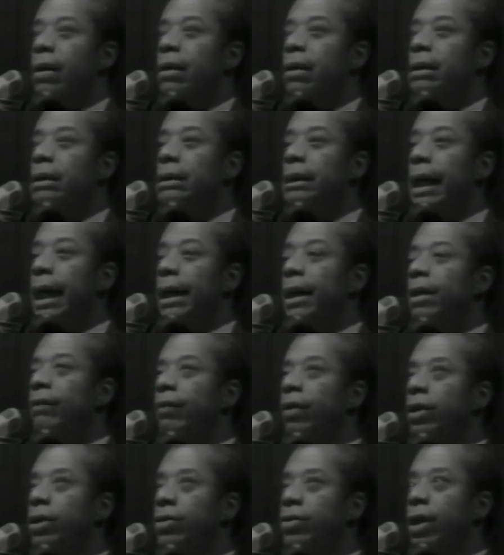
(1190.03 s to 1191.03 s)
stand in a
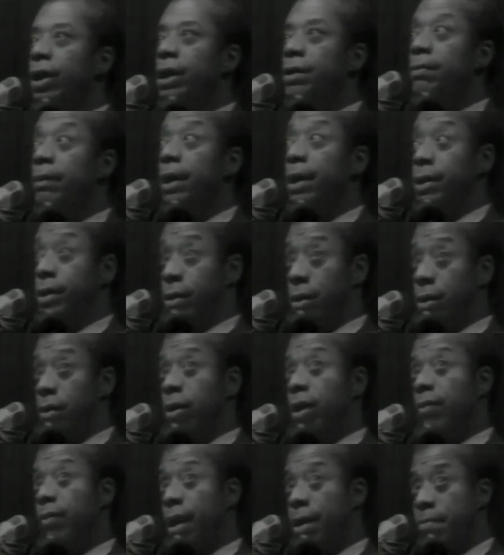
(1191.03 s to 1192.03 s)
very strange place. So do
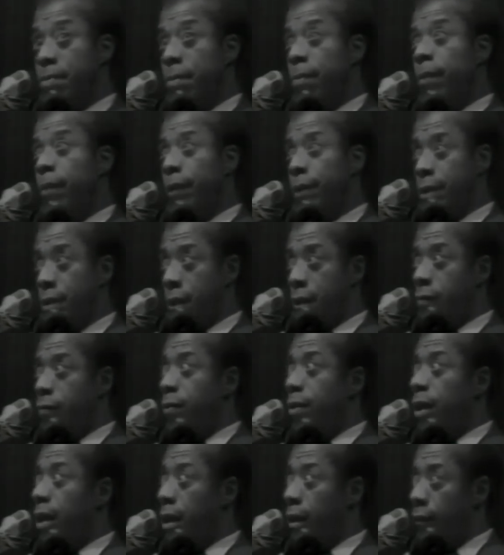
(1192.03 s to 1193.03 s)
the white people of this country stand in a